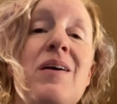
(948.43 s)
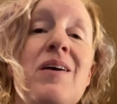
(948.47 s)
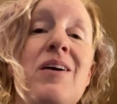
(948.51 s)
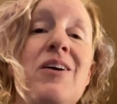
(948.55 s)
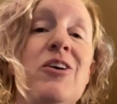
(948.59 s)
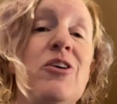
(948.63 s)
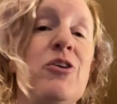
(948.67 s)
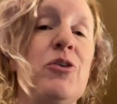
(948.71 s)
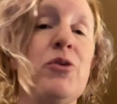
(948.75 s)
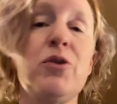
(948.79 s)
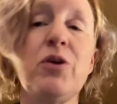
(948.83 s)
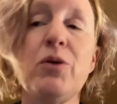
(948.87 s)

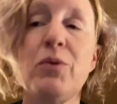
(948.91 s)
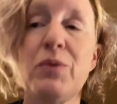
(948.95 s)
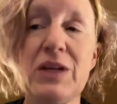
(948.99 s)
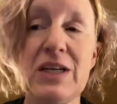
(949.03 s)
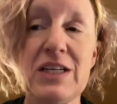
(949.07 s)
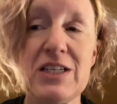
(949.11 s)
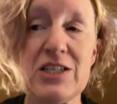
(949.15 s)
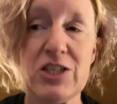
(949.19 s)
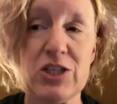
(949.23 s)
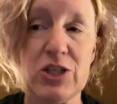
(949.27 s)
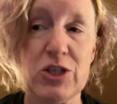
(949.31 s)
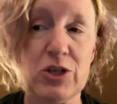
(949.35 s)
You don't
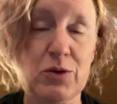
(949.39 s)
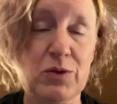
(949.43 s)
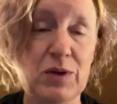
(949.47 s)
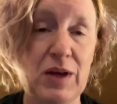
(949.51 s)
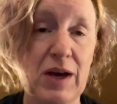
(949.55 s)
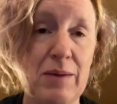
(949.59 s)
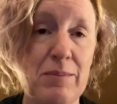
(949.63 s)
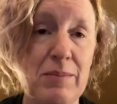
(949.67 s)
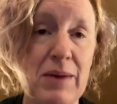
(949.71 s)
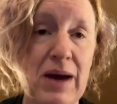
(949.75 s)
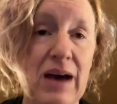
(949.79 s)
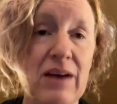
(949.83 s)
need to know
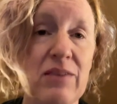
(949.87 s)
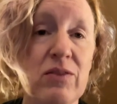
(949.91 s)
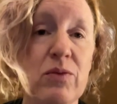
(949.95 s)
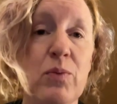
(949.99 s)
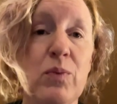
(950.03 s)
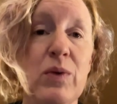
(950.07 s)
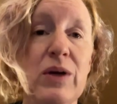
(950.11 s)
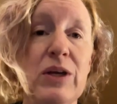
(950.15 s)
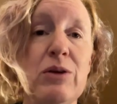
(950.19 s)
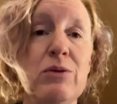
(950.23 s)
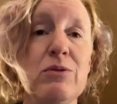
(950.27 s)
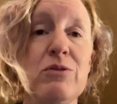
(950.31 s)
that math.
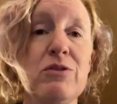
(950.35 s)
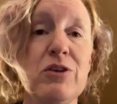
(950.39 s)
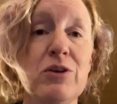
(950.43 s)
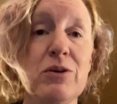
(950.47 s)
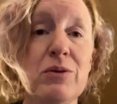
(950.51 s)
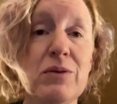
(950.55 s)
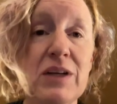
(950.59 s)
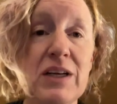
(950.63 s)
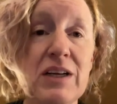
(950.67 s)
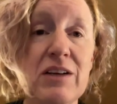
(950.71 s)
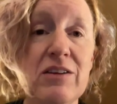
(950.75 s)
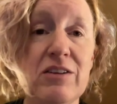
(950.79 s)
What you do
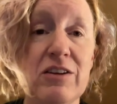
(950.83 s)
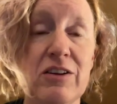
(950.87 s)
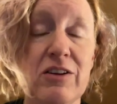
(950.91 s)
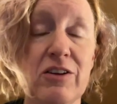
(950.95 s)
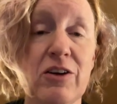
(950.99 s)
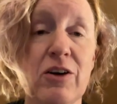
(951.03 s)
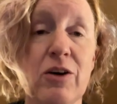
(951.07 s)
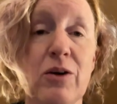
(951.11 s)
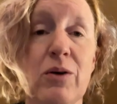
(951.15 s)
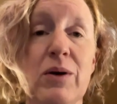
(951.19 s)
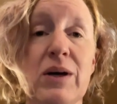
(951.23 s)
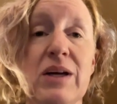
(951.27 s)
need to
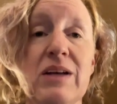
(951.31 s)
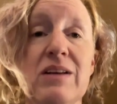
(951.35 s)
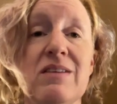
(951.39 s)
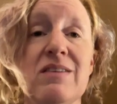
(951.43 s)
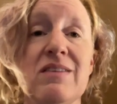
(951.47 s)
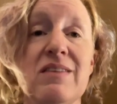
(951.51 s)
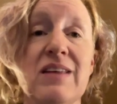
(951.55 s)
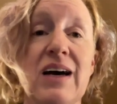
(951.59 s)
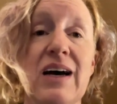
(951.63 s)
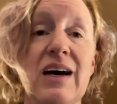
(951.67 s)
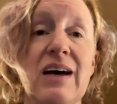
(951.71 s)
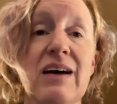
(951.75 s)
know is
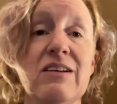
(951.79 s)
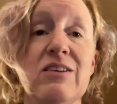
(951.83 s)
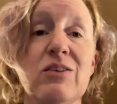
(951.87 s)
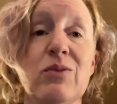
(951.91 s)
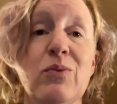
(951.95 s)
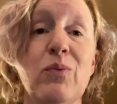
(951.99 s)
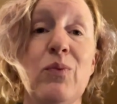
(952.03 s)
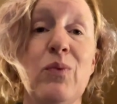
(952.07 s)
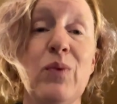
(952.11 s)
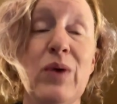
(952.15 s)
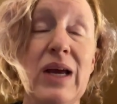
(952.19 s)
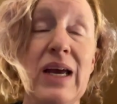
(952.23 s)
that
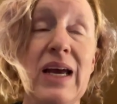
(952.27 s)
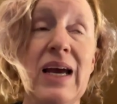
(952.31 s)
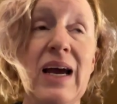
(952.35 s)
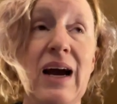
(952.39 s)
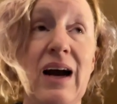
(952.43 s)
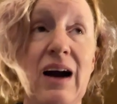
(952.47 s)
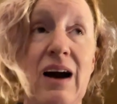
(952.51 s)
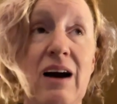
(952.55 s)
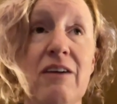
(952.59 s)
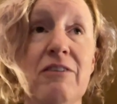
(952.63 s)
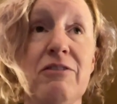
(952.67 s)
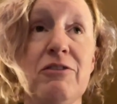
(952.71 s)
we
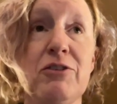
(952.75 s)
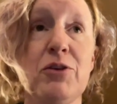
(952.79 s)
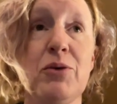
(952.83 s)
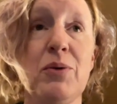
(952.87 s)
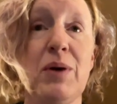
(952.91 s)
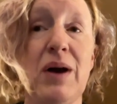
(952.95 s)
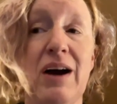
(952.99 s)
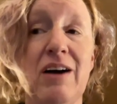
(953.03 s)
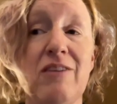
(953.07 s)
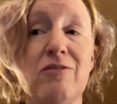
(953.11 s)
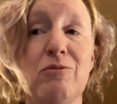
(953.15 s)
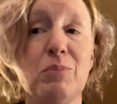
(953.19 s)
have to
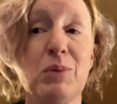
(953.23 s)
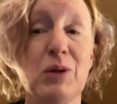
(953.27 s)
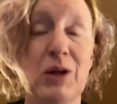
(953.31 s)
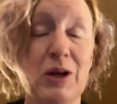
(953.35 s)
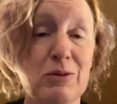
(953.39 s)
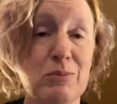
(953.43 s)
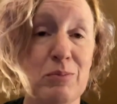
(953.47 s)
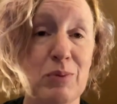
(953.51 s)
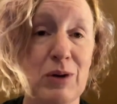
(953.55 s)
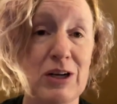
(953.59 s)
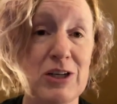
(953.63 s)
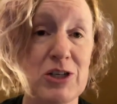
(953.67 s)
have
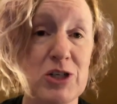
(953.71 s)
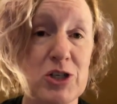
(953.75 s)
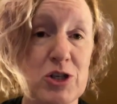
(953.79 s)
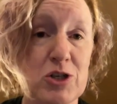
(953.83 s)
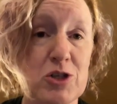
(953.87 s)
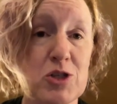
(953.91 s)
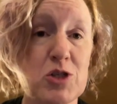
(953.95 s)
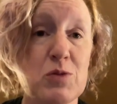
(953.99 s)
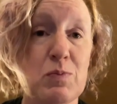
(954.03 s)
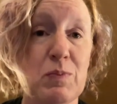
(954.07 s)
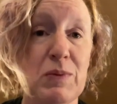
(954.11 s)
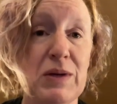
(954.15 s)
blood
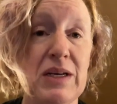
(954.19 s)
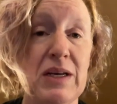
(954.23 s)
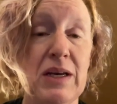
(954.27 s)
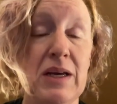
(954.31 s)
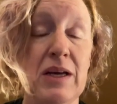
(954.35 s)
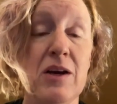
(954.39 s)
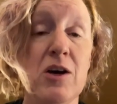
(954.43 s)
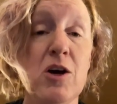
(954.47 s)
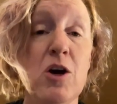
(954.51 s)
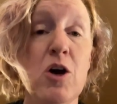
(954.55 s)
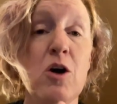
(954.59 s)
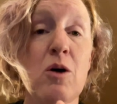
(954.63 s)
pressures
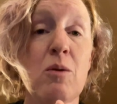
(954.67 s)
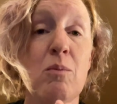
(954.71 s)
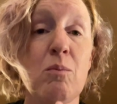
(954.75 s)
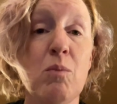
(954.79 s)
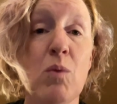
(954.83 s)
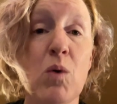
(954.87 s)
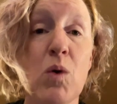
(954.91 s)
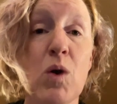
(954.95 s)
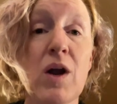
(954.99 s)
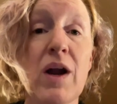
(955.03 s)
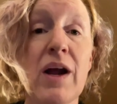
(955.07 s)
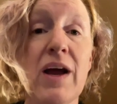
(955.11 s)
be
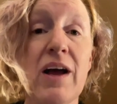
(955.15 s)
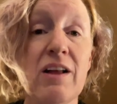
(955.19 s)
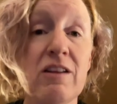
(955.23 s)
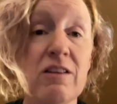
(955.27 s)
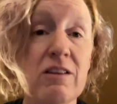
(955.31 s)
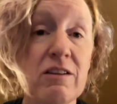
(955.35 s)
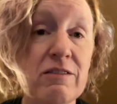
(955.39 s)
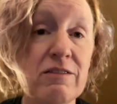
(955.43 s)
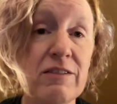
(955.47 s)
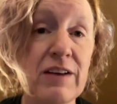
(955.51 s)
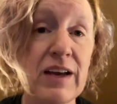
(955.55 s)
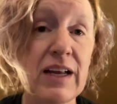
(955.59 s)
more
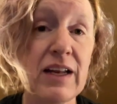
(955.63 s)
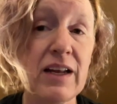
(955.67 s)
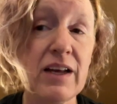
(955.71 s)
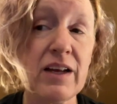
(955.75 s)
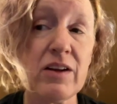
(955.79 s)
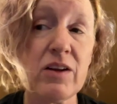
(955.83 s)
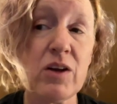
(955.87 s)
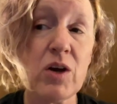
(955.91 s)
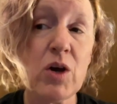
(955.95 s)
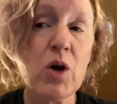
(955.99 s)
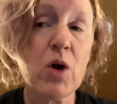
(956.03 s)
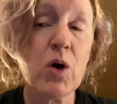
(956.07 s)

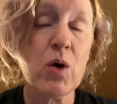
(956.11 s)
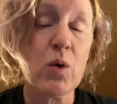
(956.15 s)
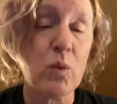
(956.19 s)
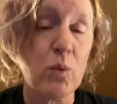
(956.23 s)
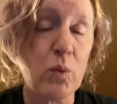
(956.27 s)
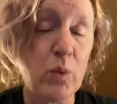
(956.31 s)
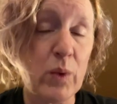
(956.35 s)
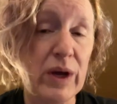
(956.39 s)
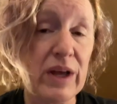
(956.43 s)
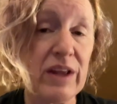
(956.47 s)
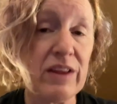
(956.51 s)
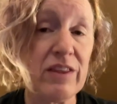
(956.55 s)
elevated
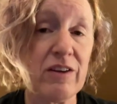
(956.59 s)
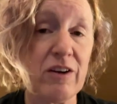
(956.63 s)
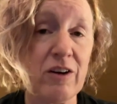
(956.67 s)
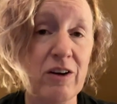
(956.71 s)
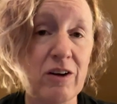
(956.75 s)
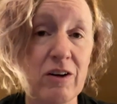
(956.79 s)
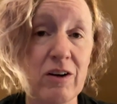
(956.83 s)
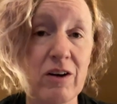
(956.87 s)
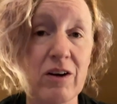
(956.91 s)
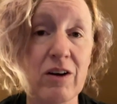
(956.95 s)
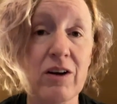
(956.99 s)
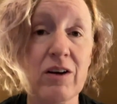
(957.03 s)
with
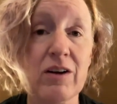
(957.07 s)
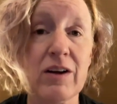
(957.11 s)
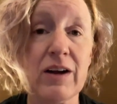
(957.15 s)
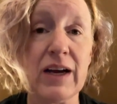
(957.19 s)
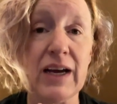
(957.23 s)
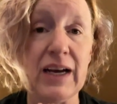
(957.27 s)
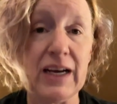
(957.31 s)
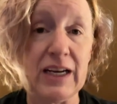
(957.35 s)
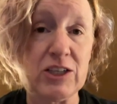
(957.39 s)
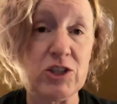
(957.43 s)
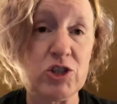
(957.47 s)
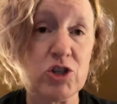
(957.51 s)
our
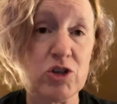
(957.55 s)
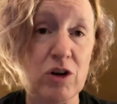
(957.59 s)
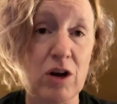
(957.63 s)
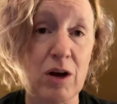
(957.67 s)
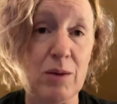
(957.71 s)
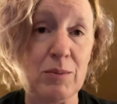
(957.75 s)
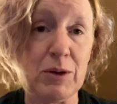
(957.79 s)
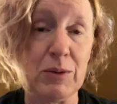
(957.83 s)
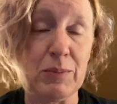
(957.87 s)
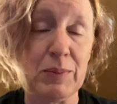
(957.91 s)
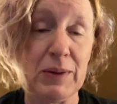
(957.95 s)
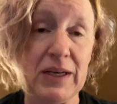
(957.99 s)
head
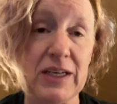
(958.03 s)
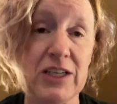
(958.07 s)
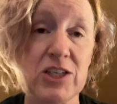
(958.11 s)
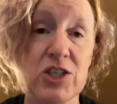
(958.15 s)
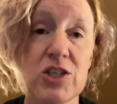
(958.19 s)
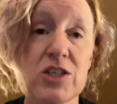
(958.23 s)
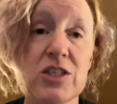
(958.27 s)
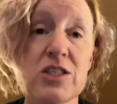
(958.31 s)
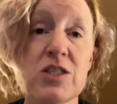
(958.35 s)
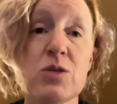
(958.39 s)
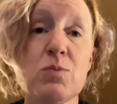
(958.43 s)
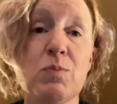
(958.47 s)
trauma
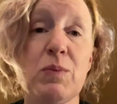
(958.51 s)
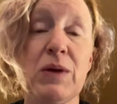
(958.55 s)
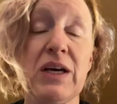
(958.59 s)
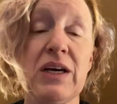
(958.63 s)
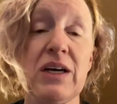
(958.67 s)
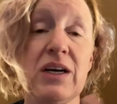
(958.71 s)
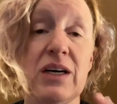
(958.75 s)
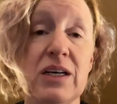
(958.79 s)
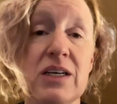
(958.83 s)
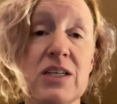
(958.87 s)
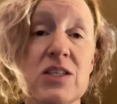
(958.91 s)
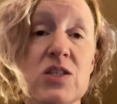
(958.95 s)
patients,
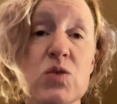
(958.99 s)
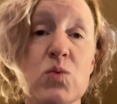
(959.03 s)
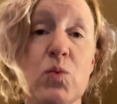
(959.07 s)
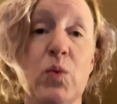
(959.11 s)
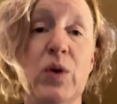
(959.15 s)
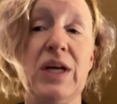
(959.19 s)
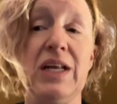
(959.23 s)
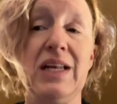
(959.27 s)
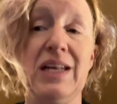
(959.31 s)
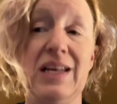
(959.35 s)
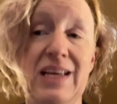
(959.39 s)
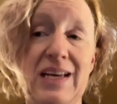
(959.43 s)
because
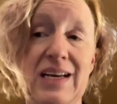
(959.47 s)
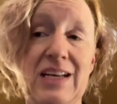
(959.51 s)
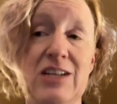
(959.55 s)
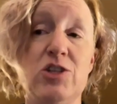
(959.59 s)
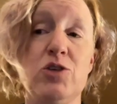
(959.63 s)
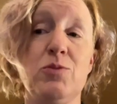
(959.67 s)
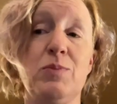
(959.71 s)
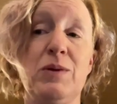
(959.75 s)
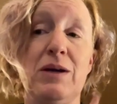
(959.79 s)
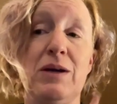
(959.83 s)
we need to be